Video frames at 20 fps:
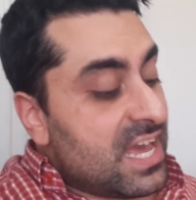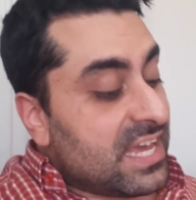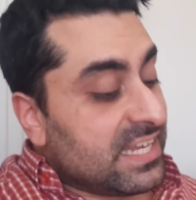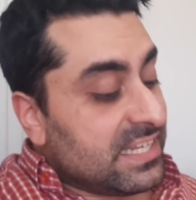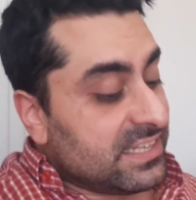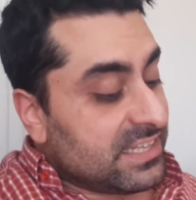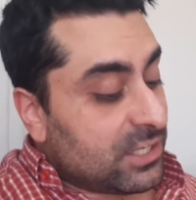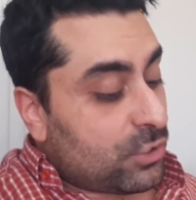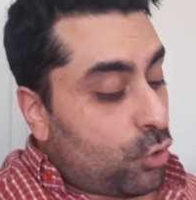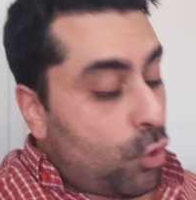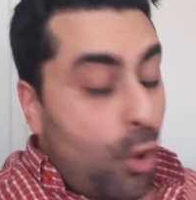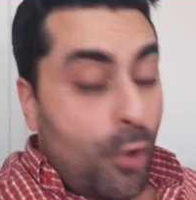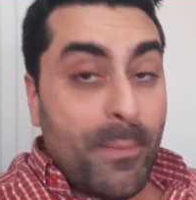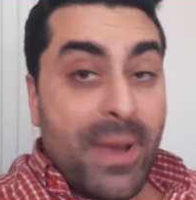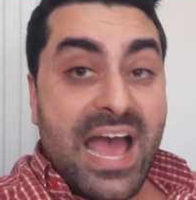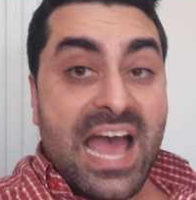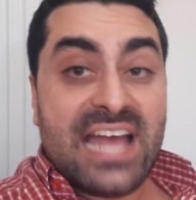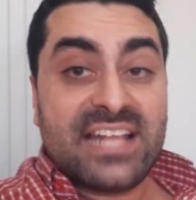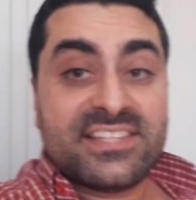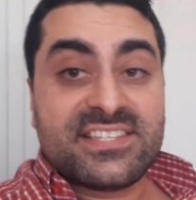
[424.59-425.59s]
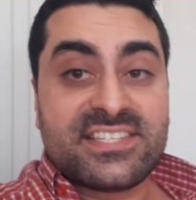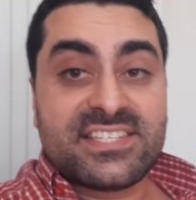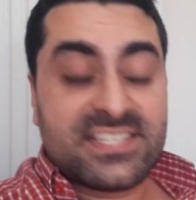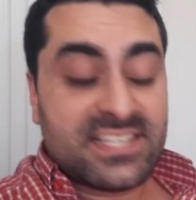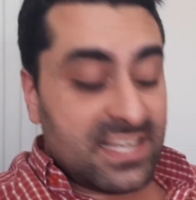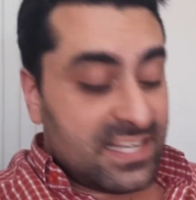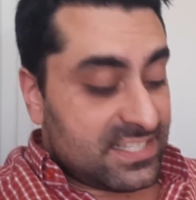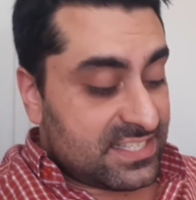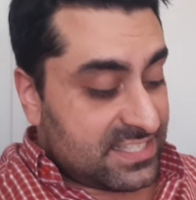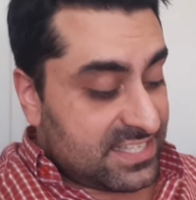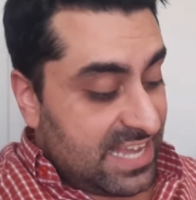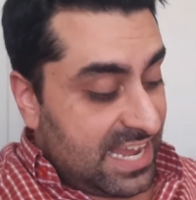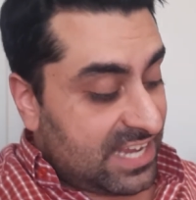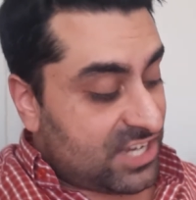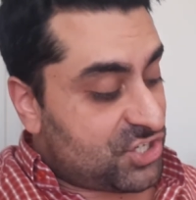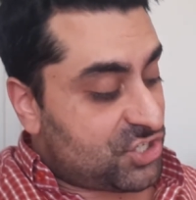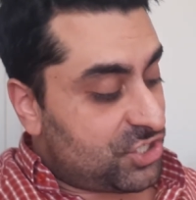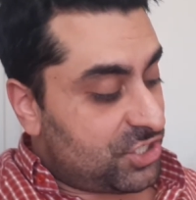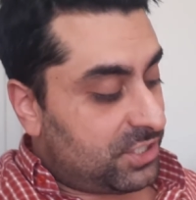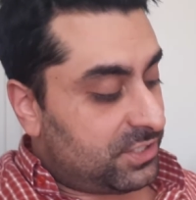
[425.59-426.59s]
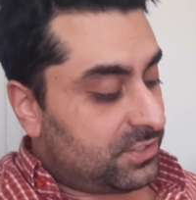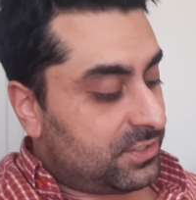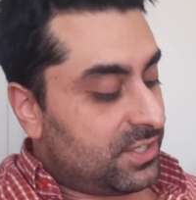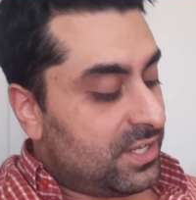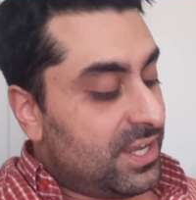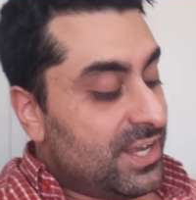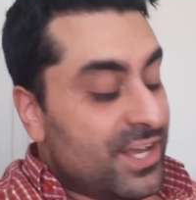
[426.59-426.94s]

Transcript: in the comments section.